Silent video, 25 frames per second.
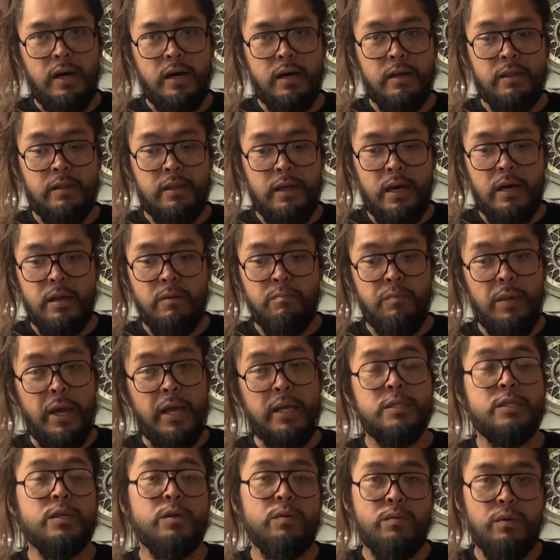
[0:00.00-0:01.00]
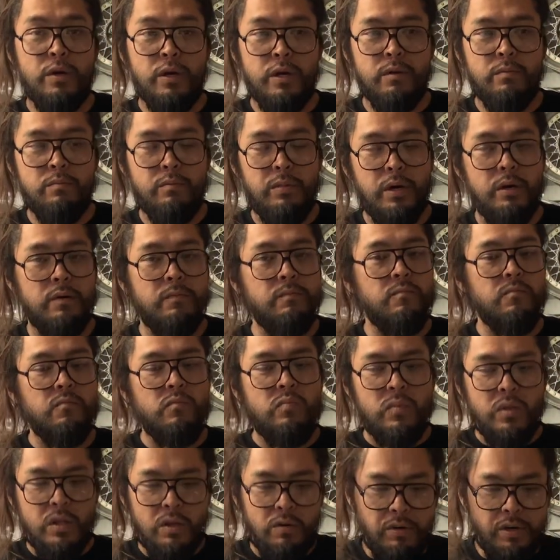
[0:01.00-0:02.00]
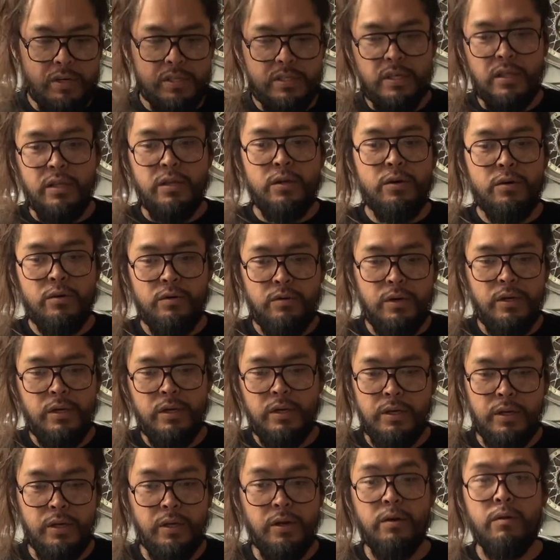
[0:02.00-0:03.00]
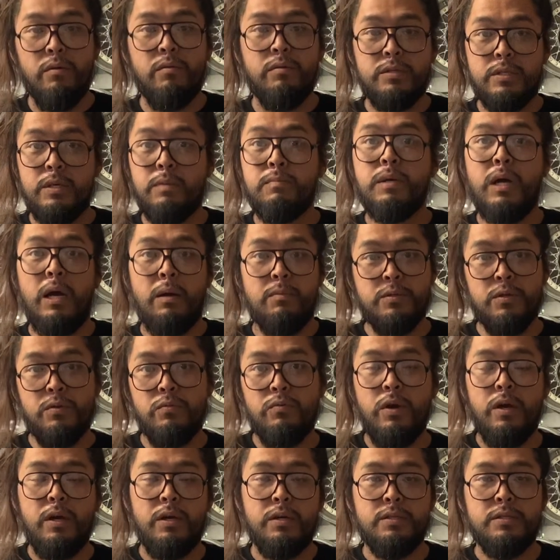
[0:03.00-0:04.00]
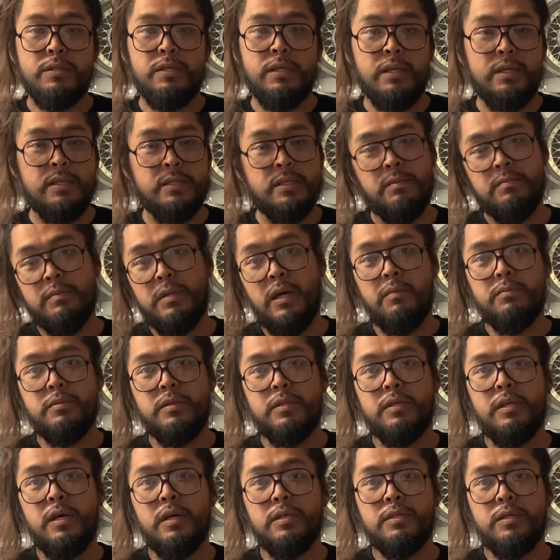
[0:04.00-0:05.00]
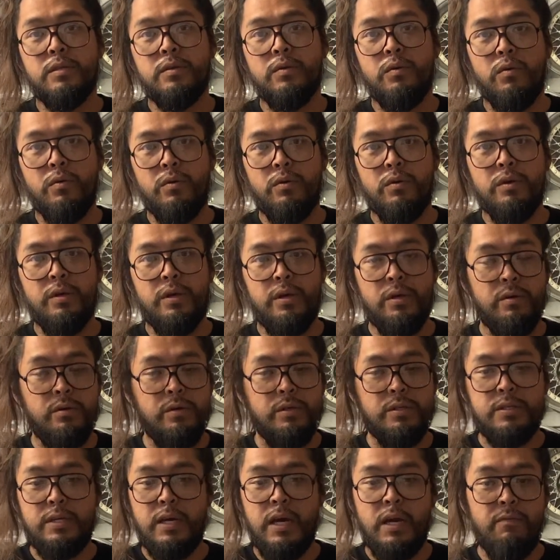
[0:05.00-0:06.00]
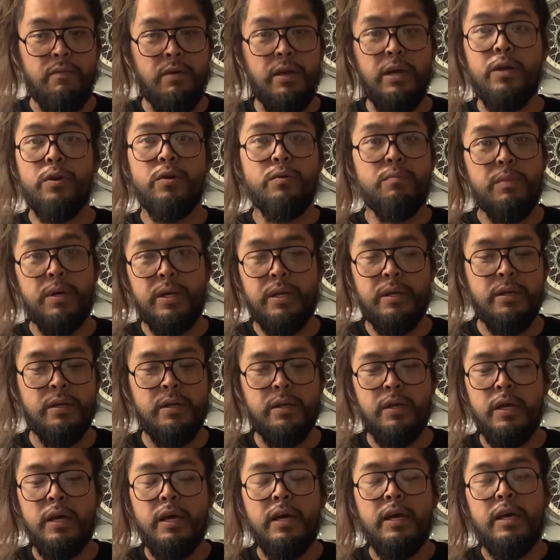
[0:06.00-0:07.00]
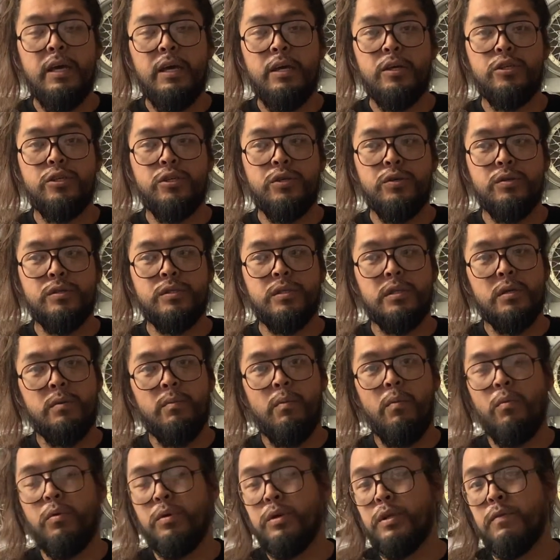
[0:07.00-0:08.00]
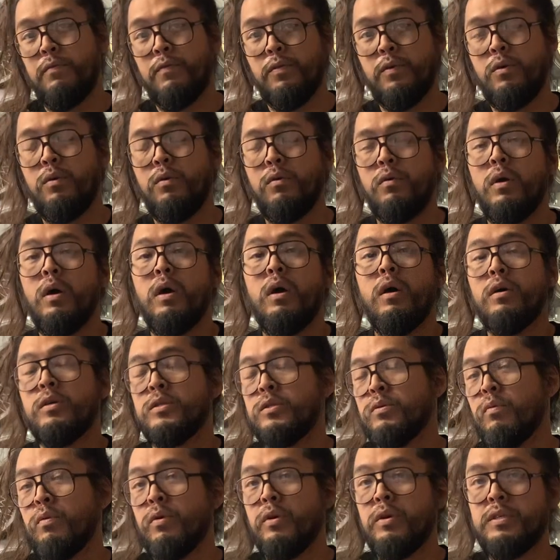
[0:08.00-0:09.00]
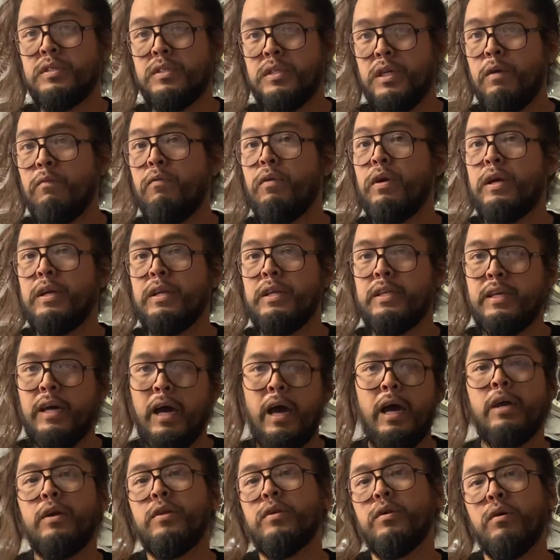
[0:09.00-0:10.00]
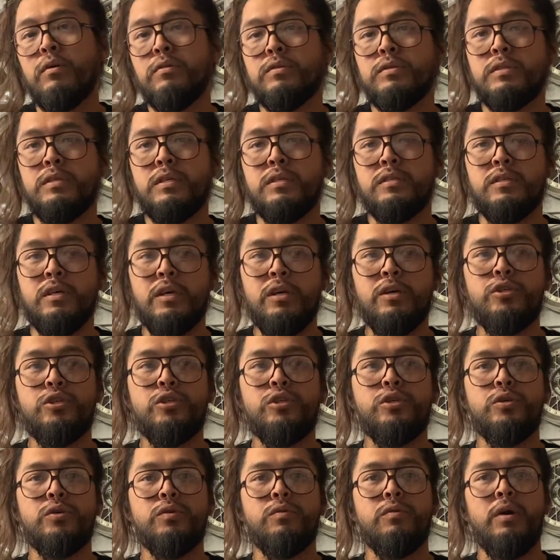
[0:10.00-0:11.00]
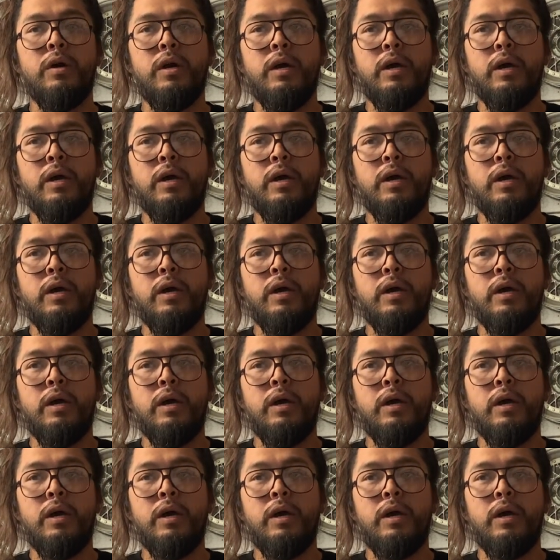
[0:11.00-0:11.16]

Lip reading: that makes it run. But when it's a little, sometimes it runs and sometimes it doesn't, or it's kind of an intermittent issue, it's a little bit more difficult. So we're going to see if we can diagnose this issue